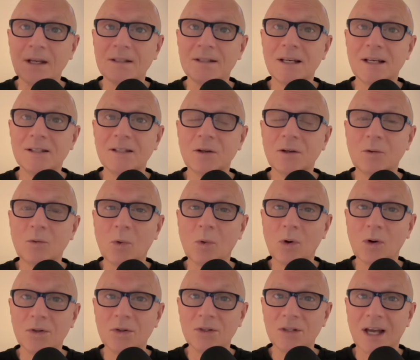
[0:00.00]
Tesla
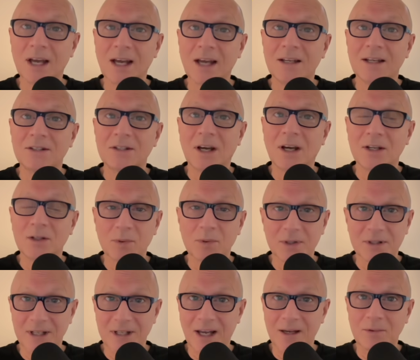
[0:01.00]
was charged
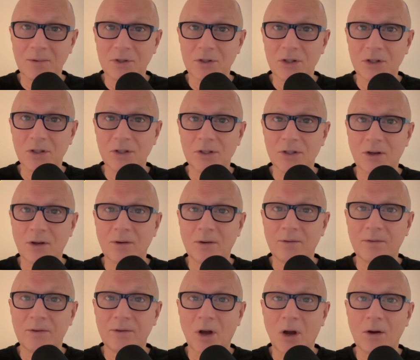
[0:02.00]
with damages
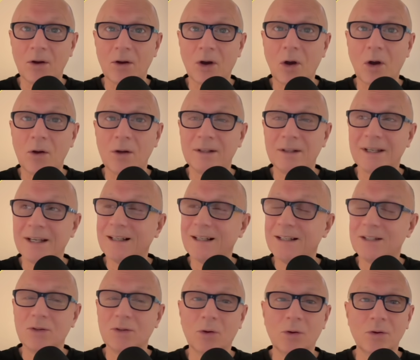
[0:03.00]
of
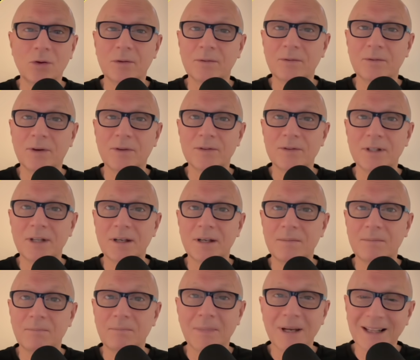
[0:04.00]
nearly $250
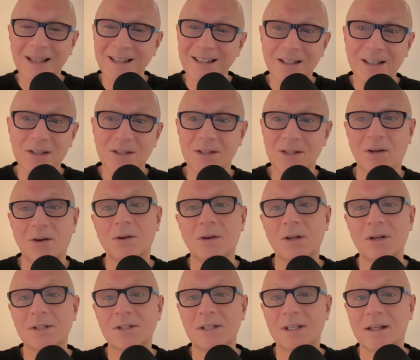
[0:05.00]
million,
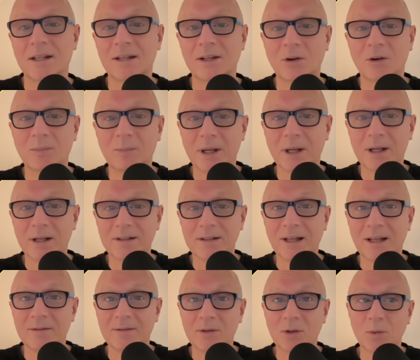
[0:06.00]
and they're appealing
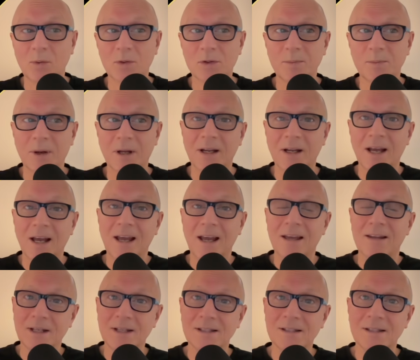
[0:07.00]
that, of course, but
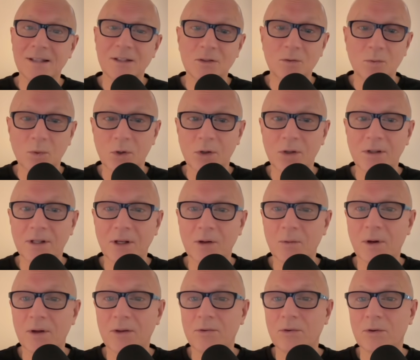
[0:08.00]
these things working their
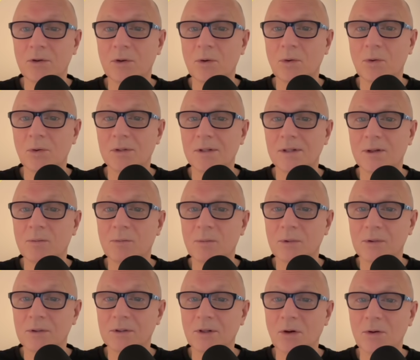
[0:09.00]
way through courts, there
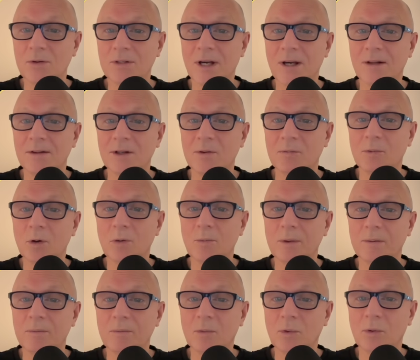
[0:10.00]
will, no doubt there will
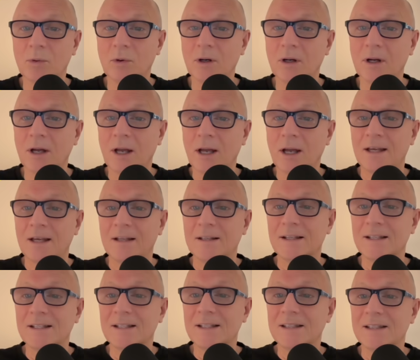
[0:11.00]
be more.
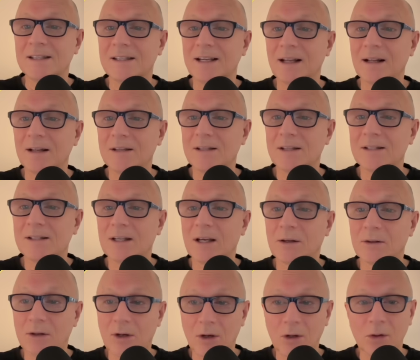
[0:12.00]
NHTSA's analysis
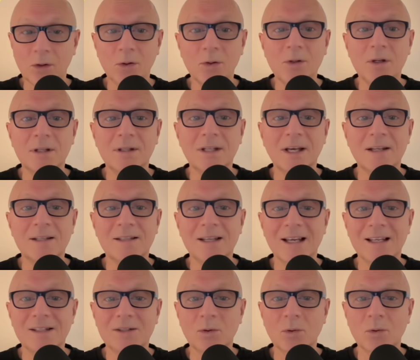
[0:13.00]
concluded that
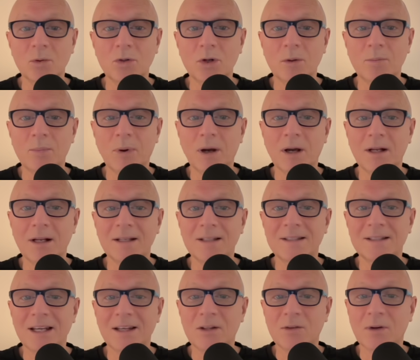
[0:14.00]
Tesla Autopilot
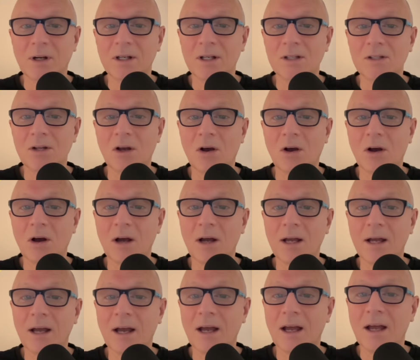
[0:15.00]
death rate is
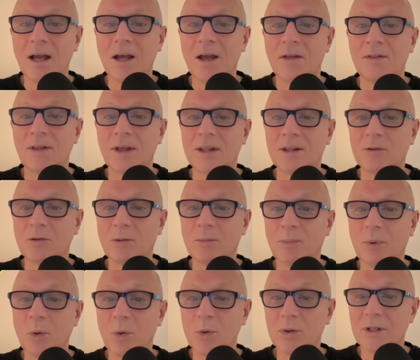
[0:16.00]
higher than the
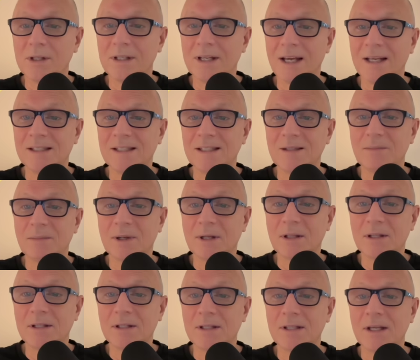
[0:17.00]
reported
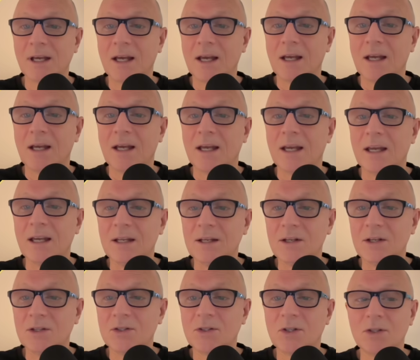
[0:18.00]
estimates. In
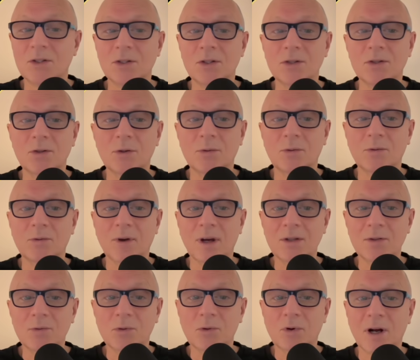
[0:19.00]
addition to
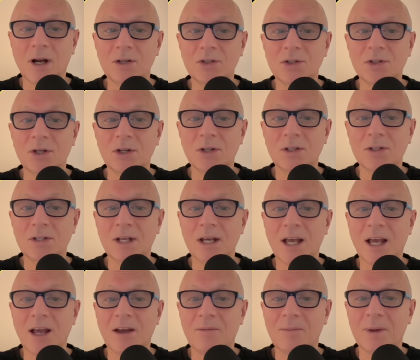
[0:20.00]
fatal crashes, there
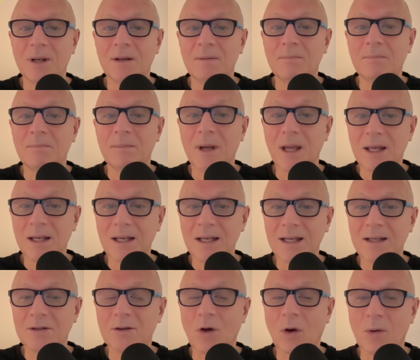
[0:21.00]
have been
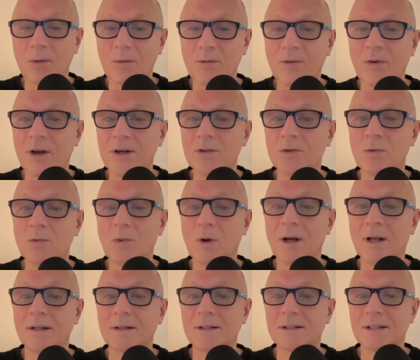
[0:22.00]
many non-fatal
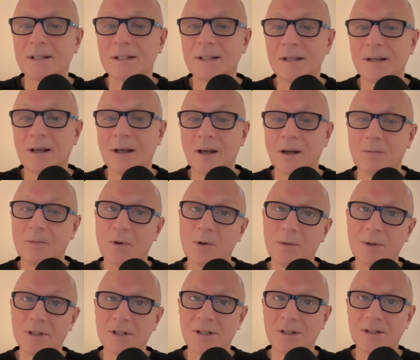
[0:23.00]
ones.
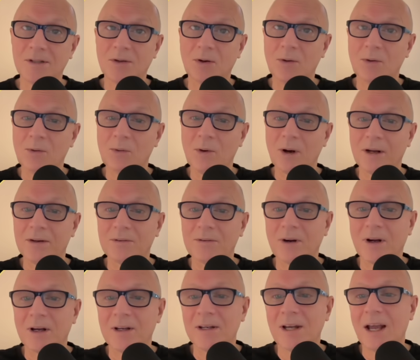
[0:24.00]
We just saw one,
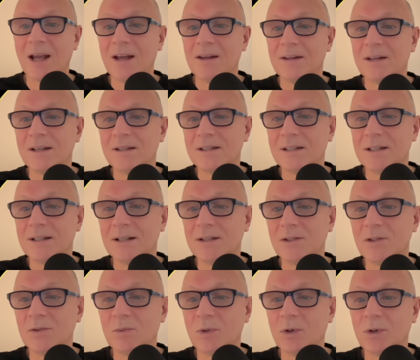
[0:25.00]
right? The
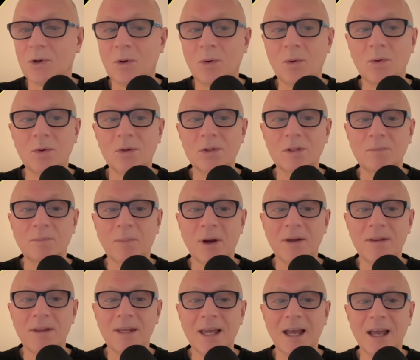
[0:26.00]
incidents were caused
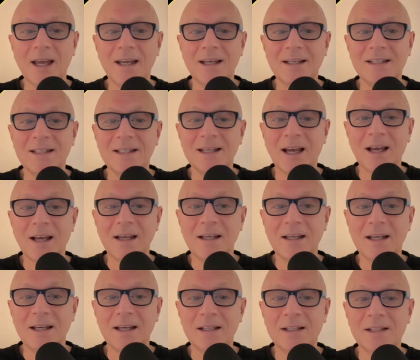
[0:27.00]
by the
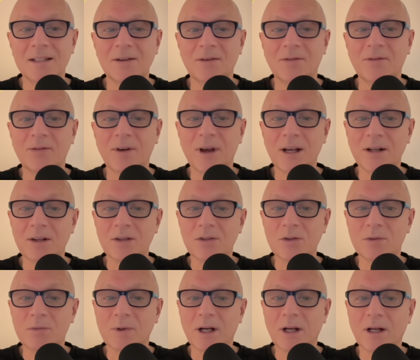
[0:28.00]
ADAS failing
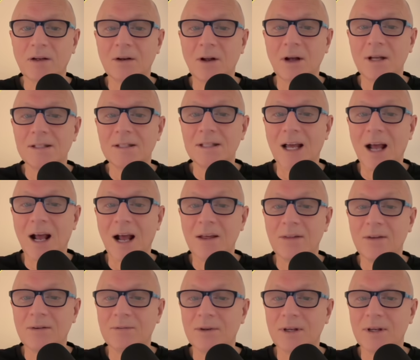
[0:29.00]
to recognize other